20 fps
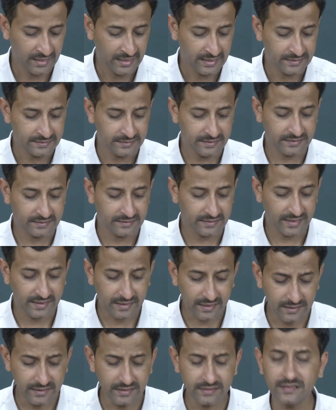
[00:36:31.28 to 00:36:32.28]
This
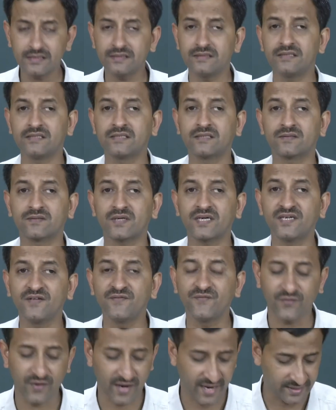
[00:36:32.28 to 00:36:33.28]
recognition is
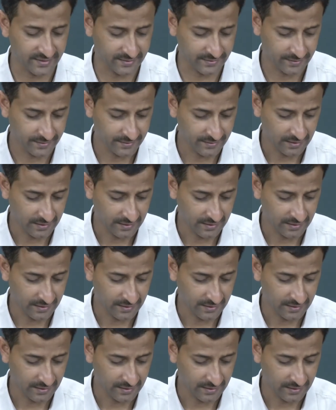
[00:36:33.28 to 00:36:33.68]
stratified